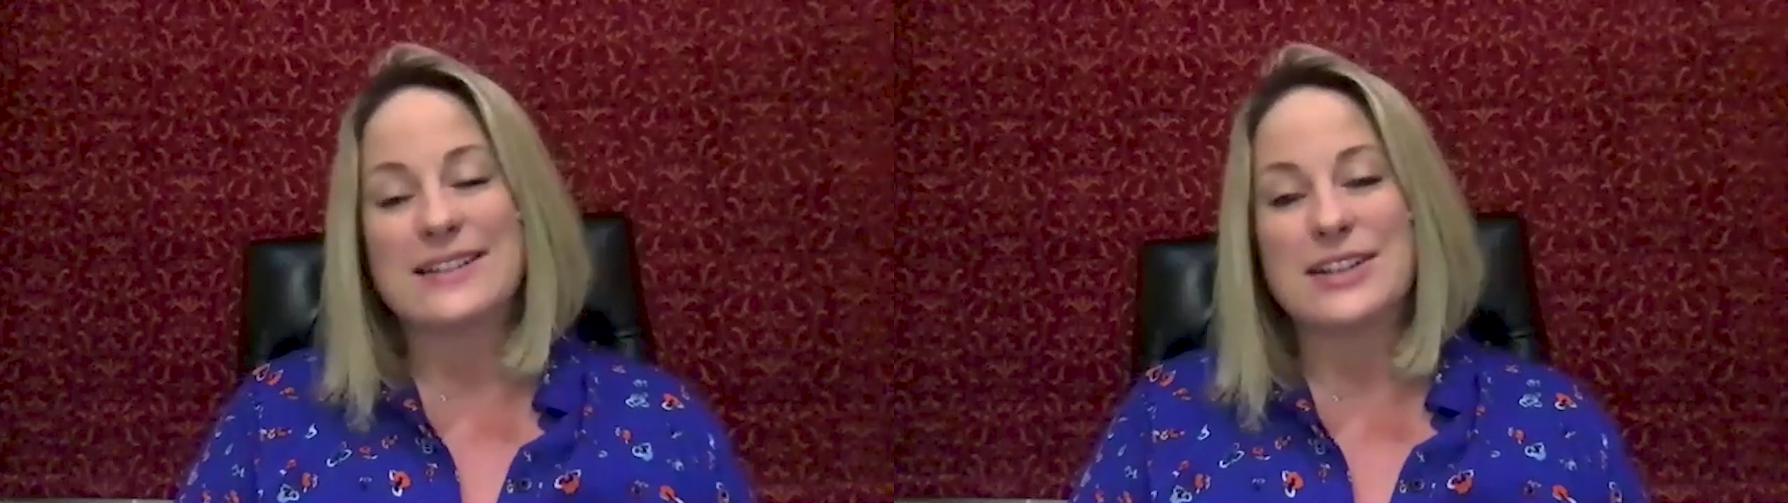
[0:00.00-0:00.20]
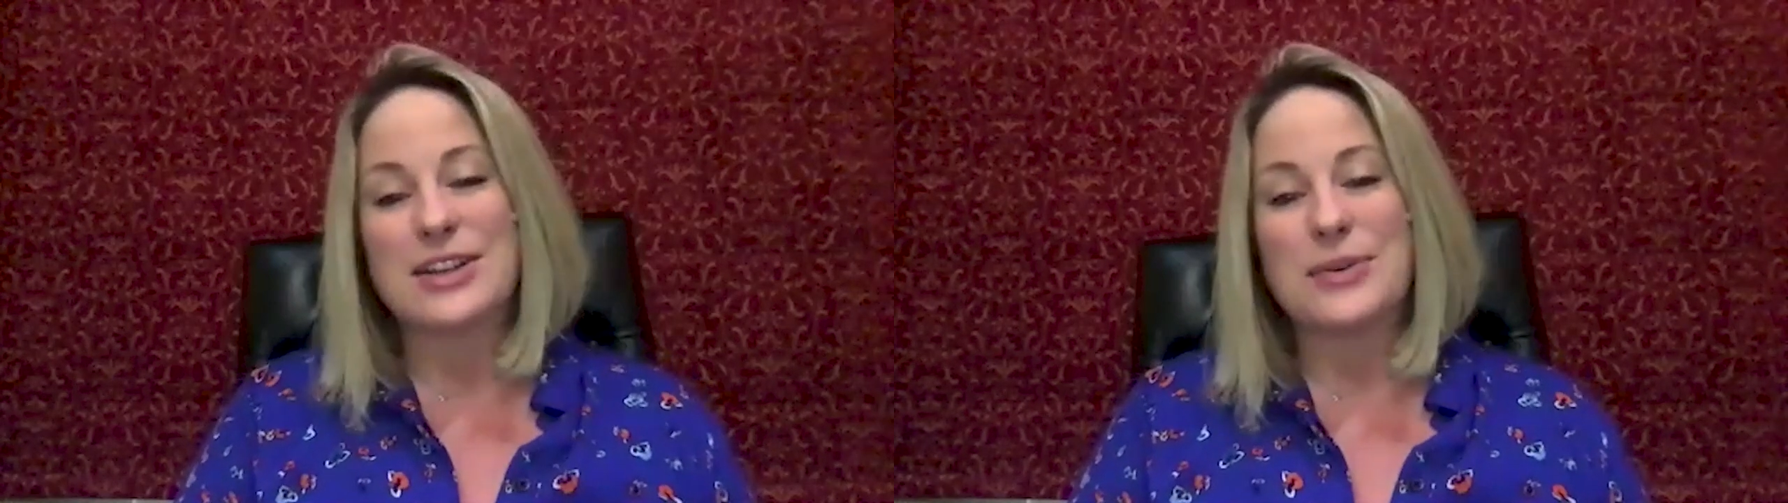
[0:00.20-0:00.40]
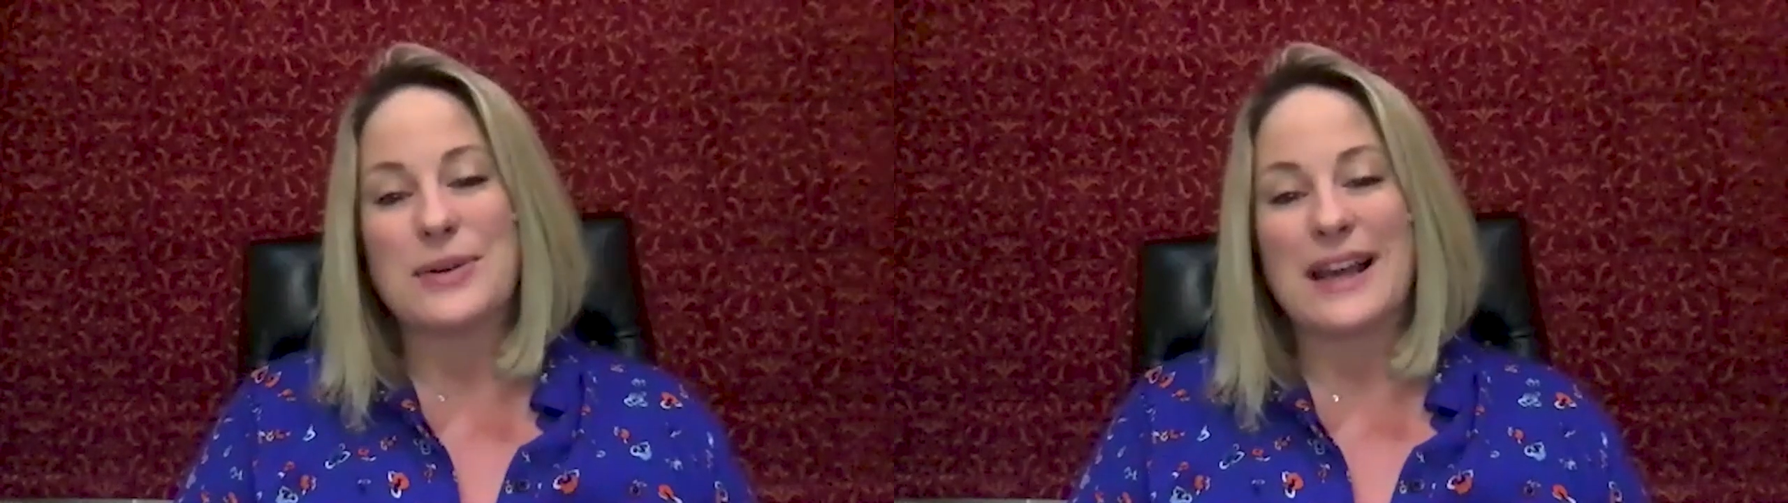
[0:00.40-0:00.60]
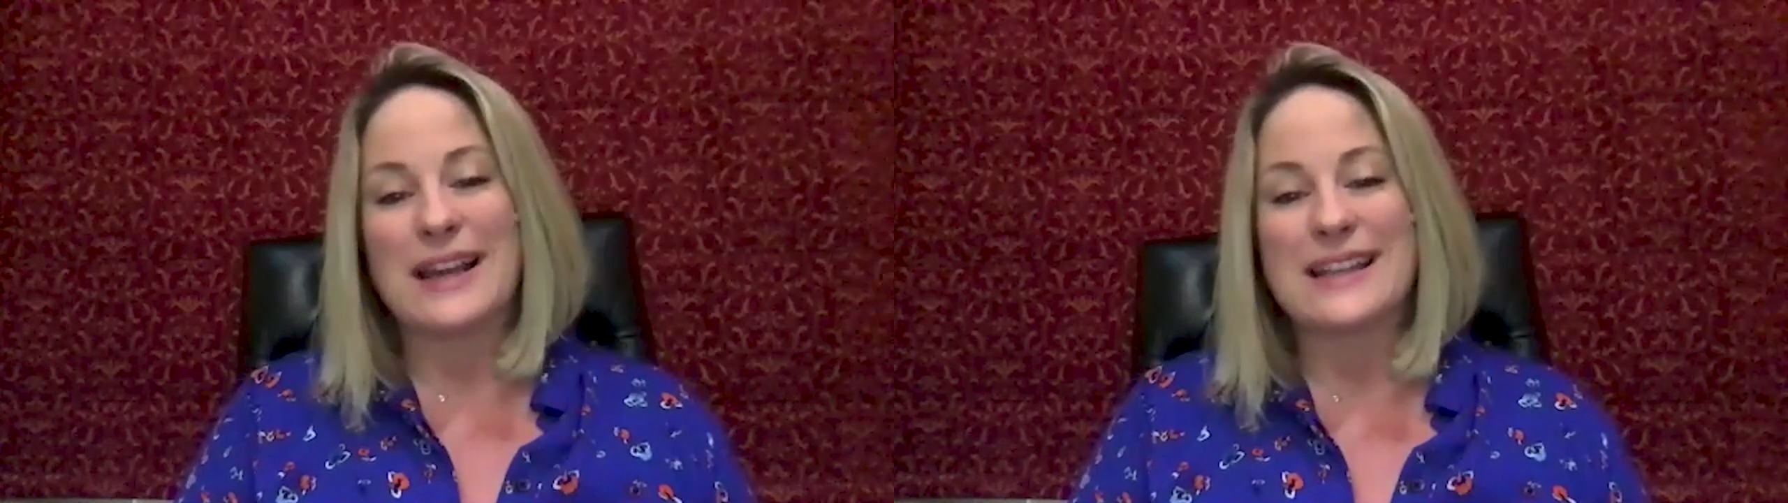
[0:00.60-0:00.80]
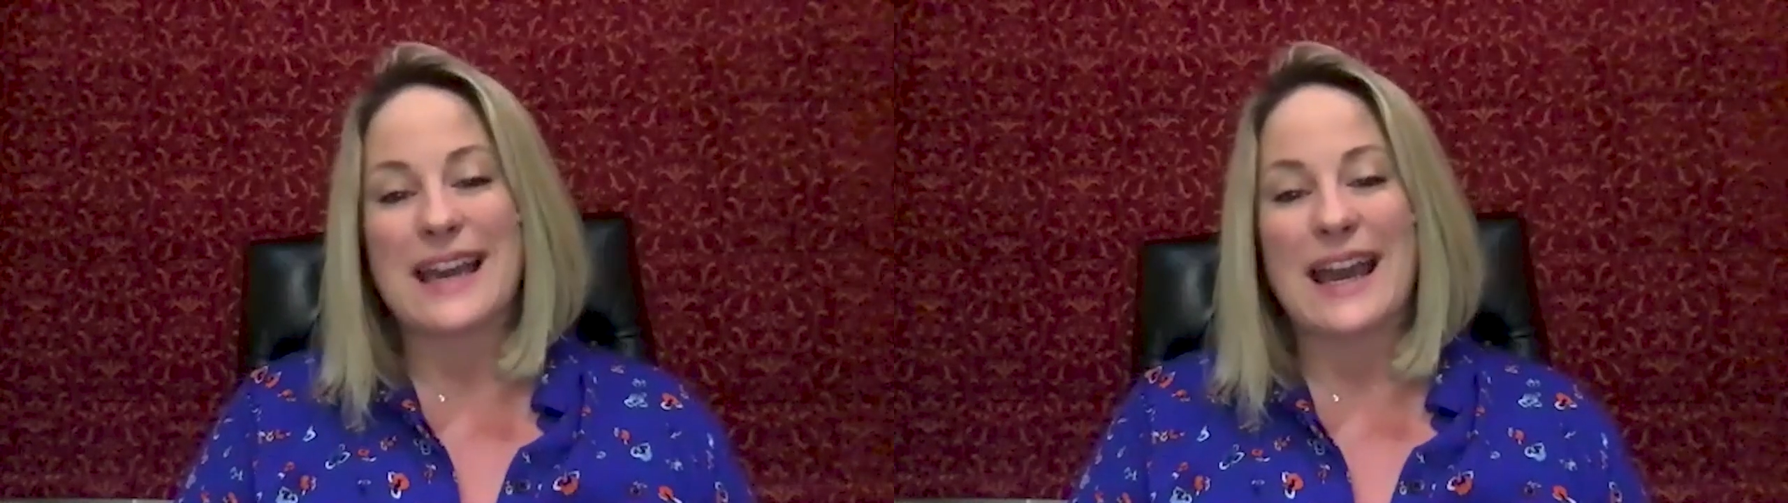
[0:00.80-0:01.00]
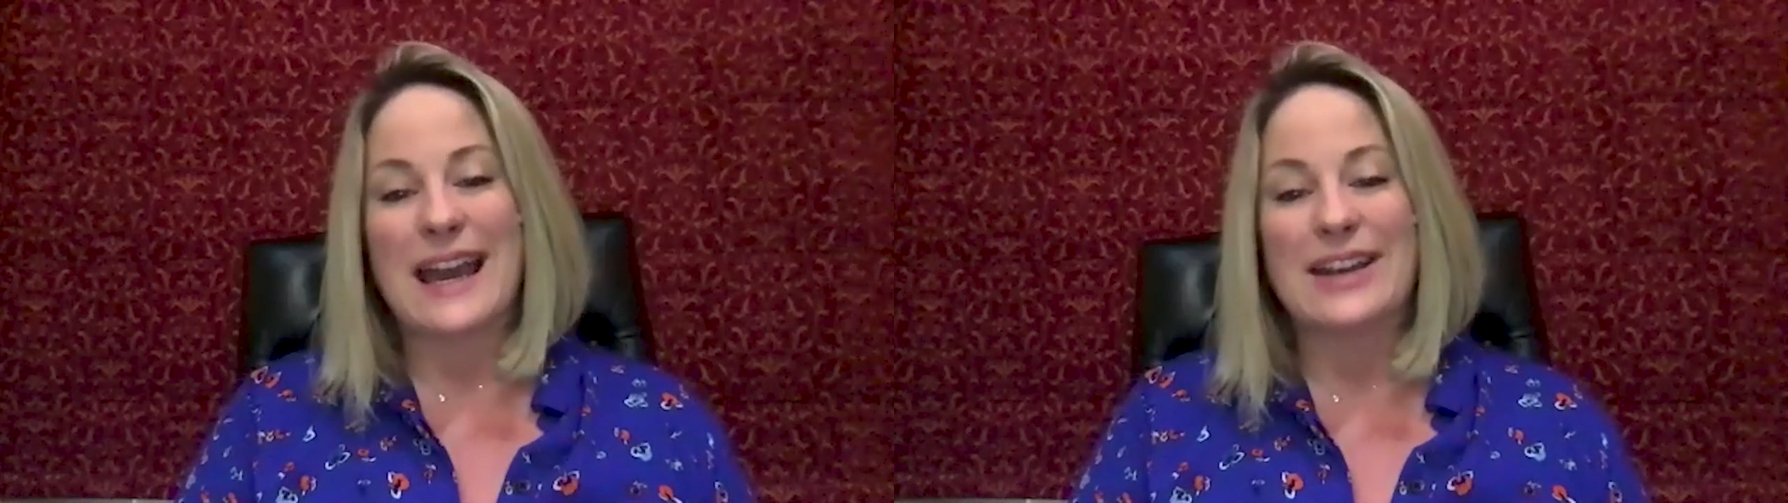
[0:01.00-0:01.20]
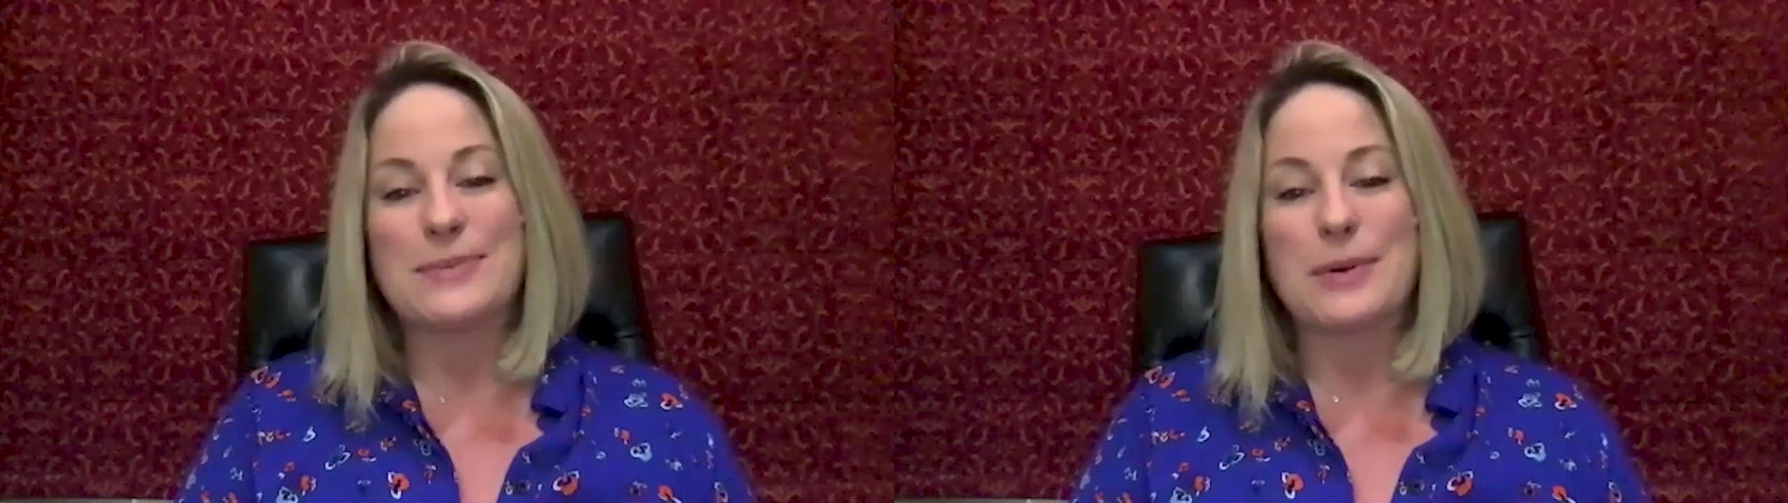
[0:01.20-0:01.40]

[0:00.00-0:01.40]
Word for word: that you would like to add